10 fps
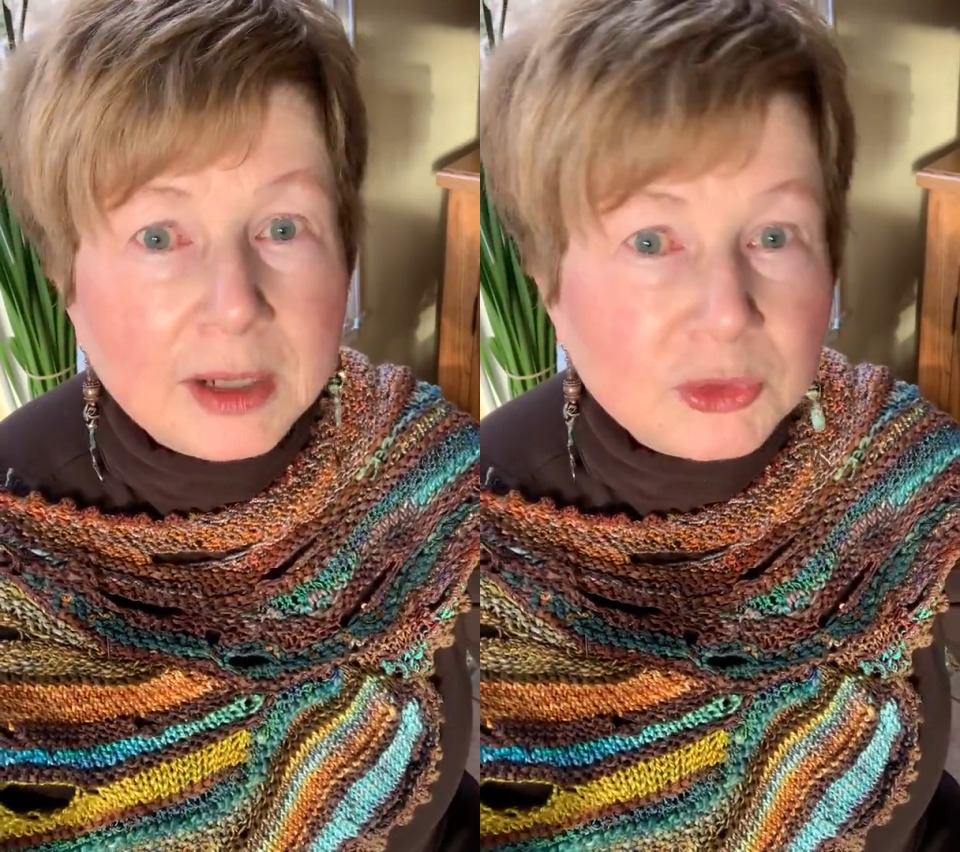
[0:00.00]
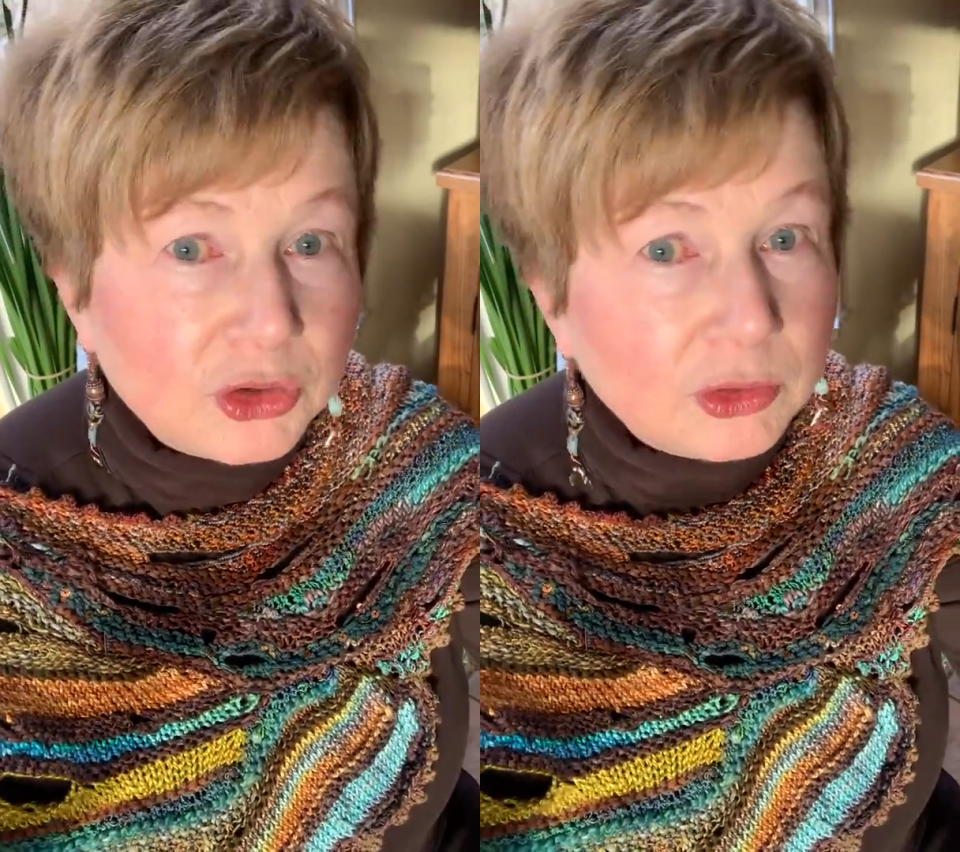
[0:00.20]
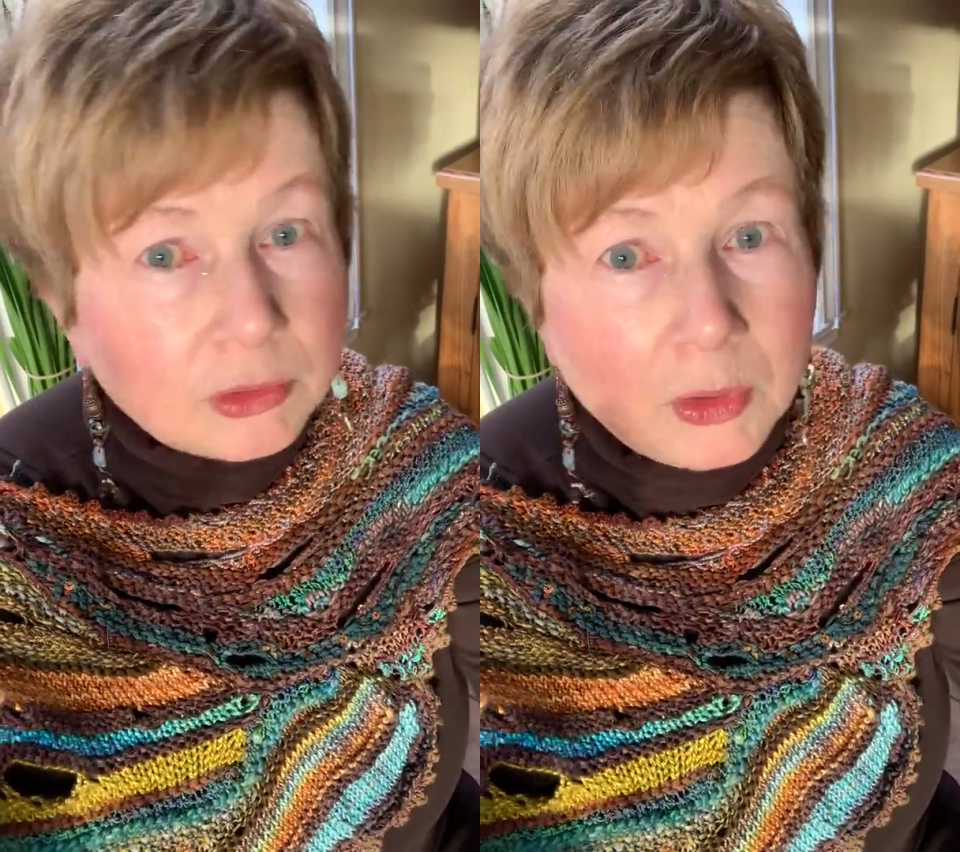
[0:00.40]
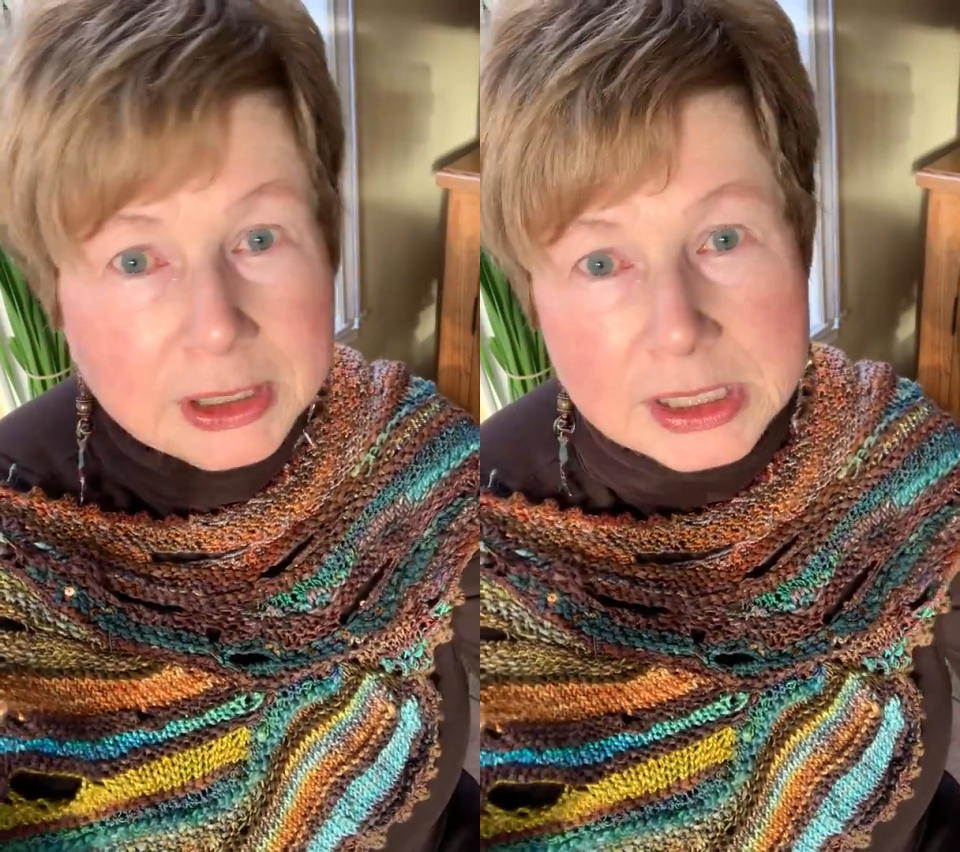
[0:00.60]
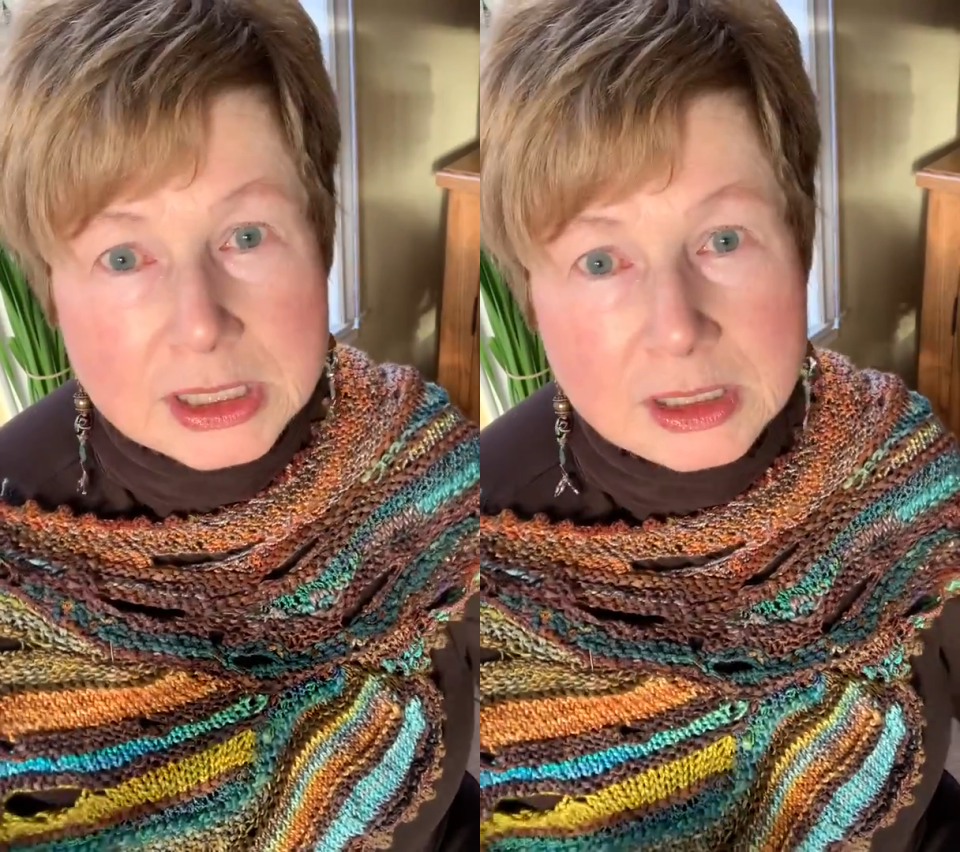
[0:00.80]
I'm just
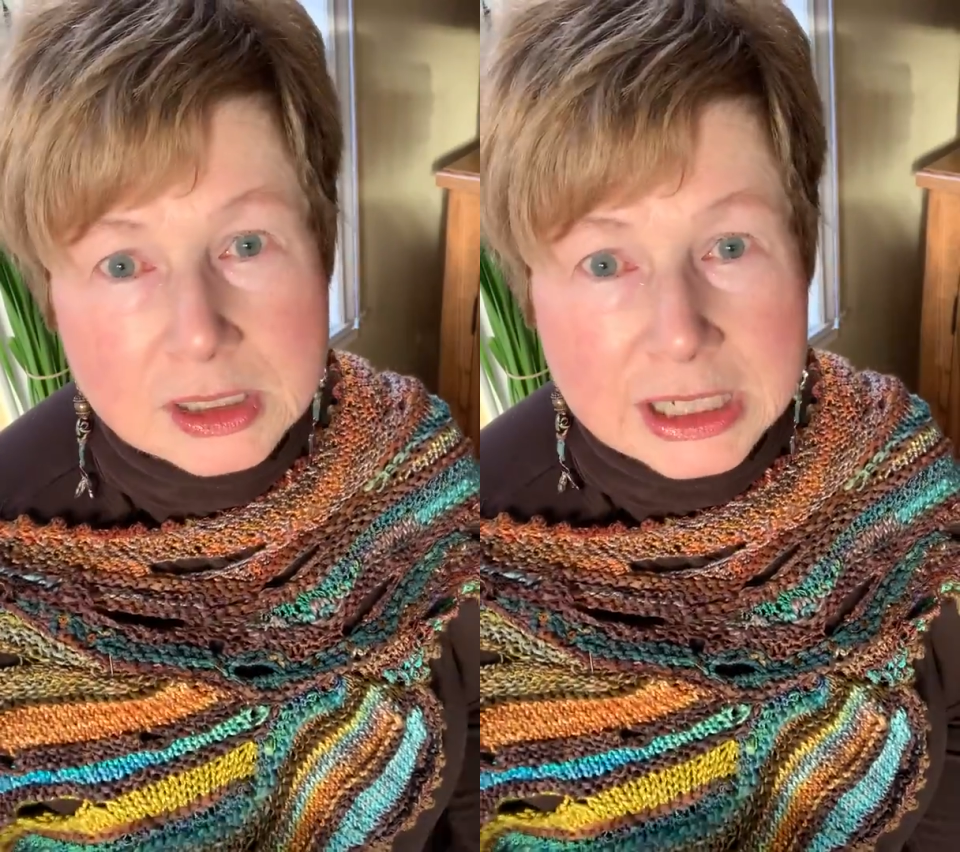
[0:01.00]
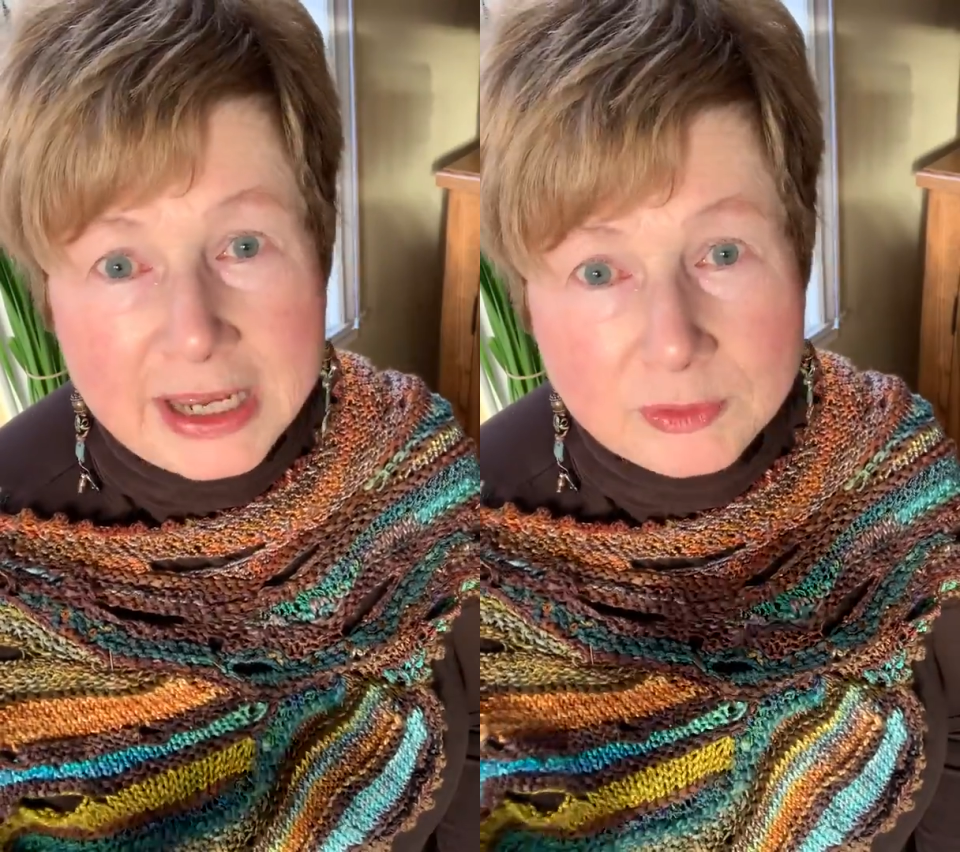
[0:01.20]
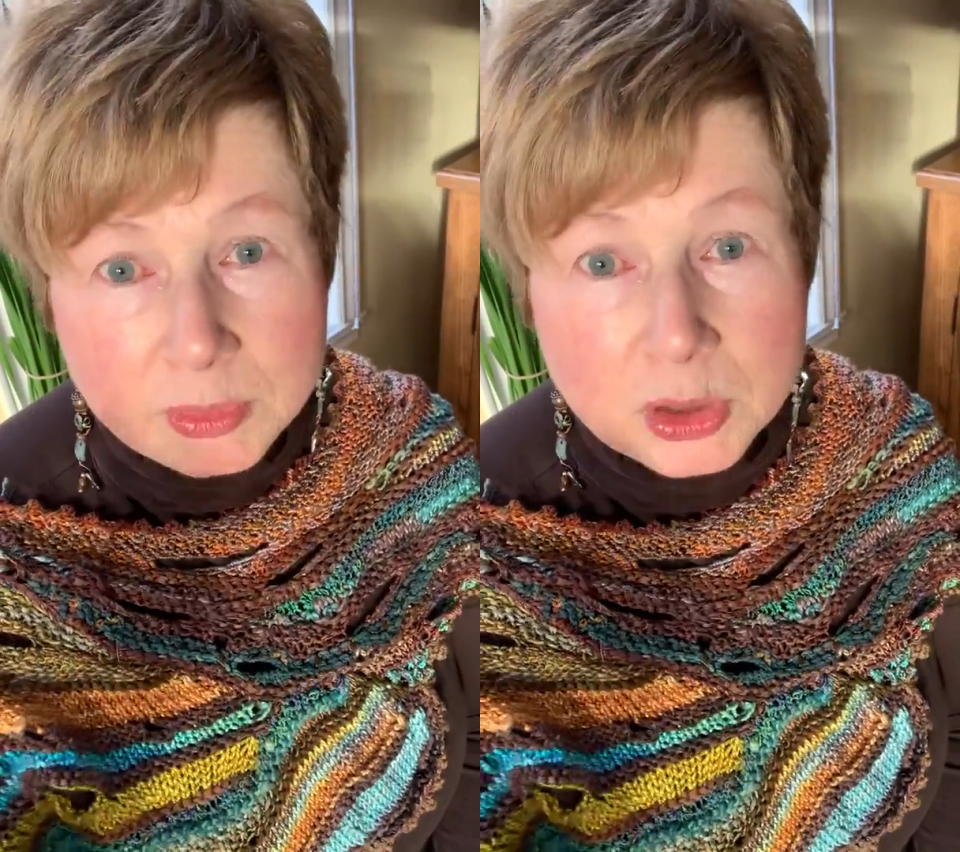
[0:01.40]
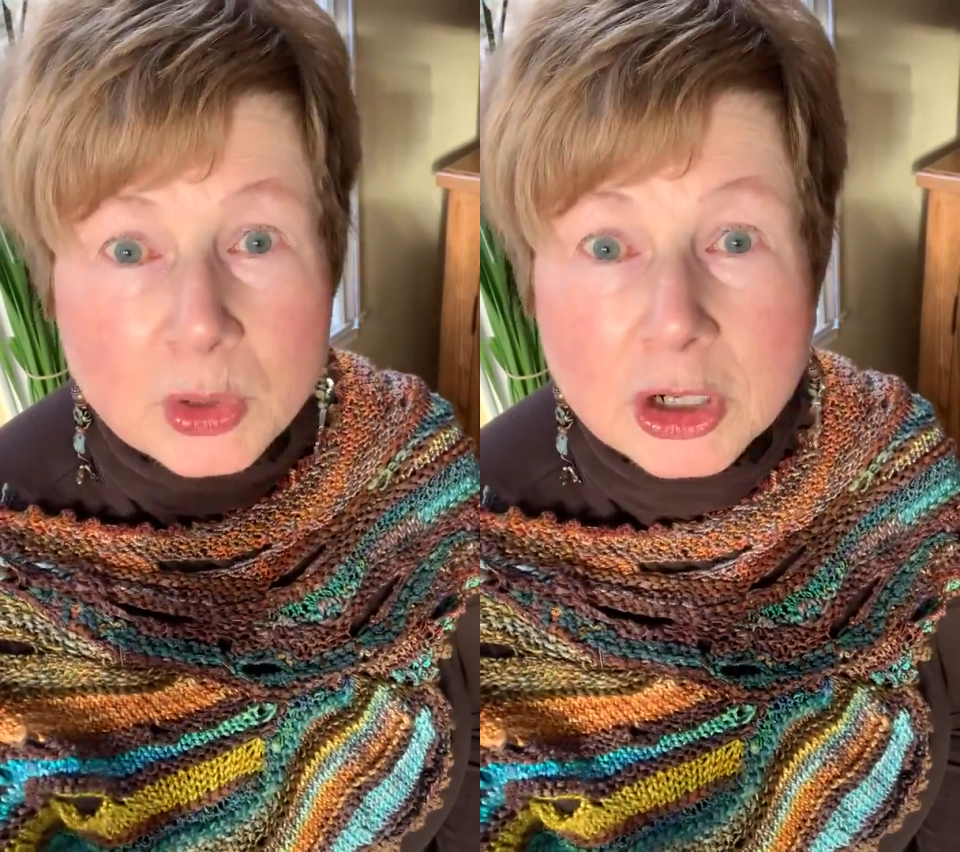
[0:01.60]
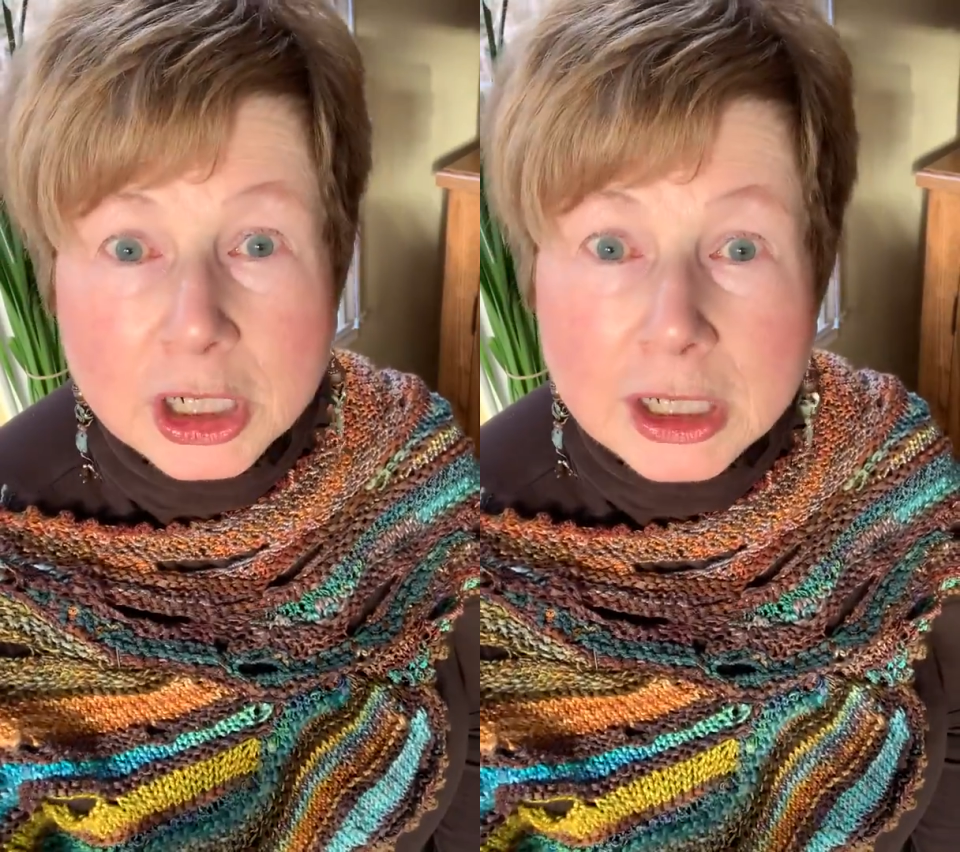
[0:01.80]
throwing this in because I happen to be
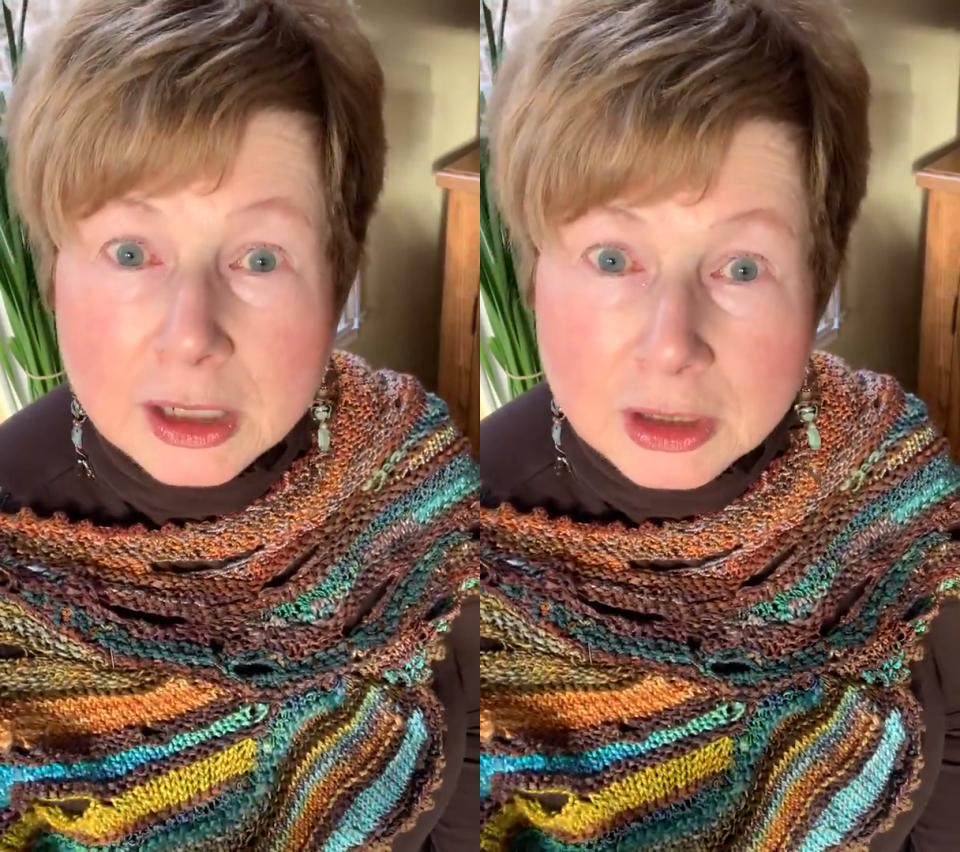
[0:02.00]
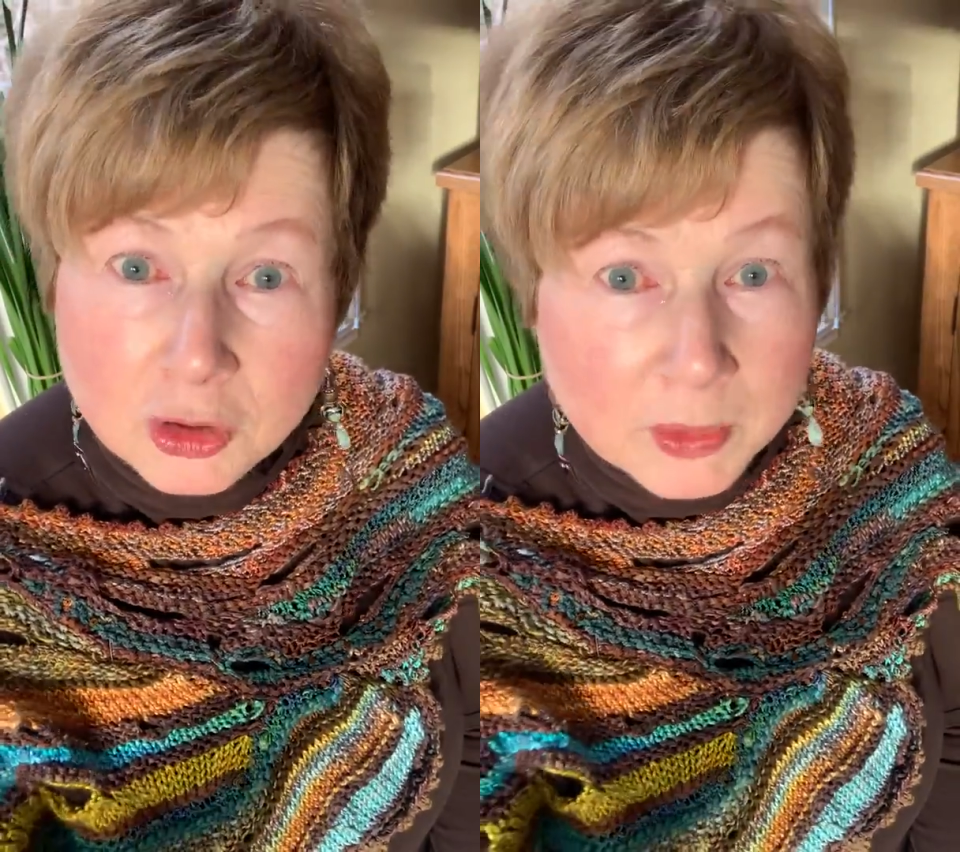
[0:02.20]
wearing it and you